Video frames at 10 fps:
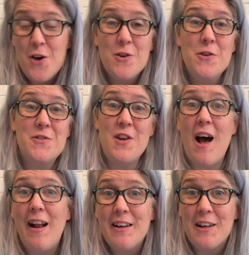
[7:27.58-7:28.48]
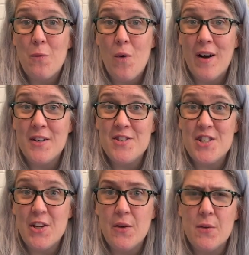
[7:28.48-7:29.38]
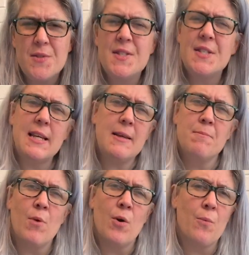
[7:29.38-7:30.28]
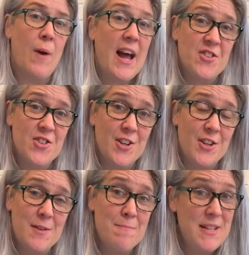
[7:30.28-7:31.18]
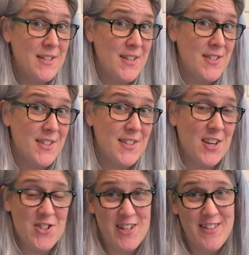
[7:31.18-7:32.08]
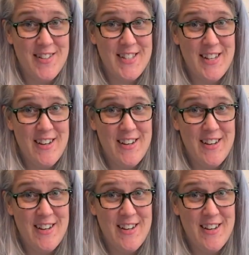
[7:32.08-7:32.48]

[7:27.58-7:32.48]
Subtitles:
Who's not going to want to seem more rational in business discussions?